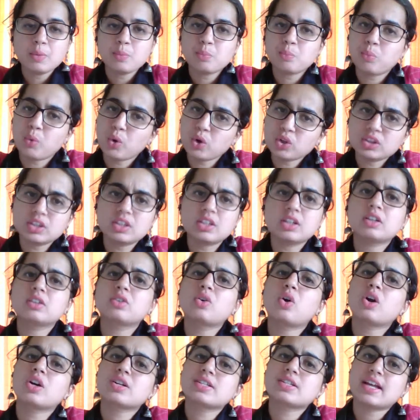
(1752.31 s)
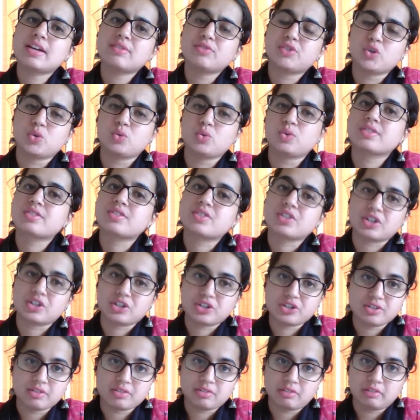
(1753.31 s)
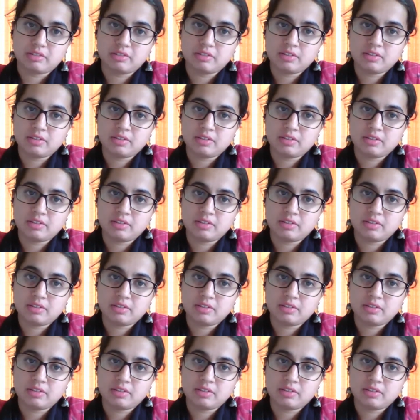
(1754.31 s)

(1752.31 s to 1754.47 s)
Both the courts have jurisdiction,